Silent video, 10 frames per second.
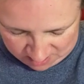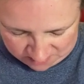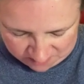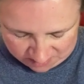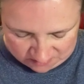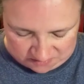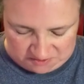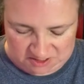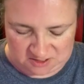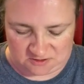probably
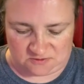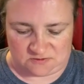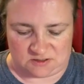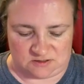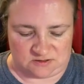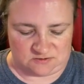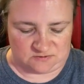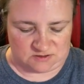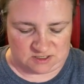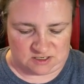be cute to do
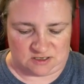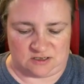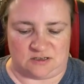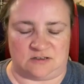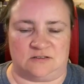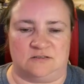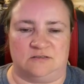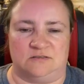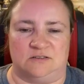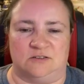the
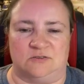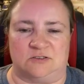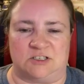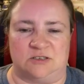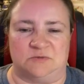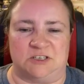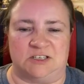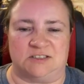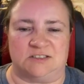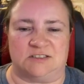whole chimney
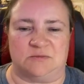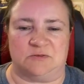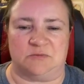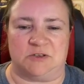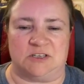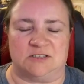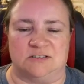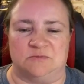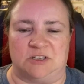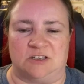as a separate piece
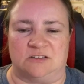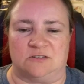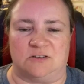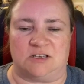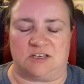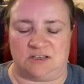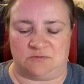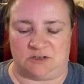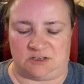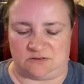and make it 3D,
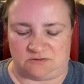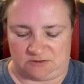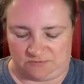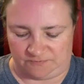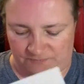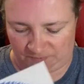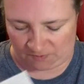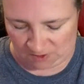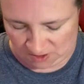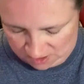but I don't know.
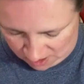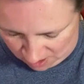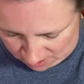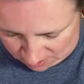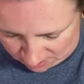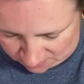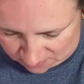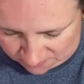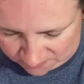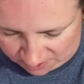I'll have
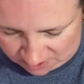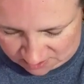to find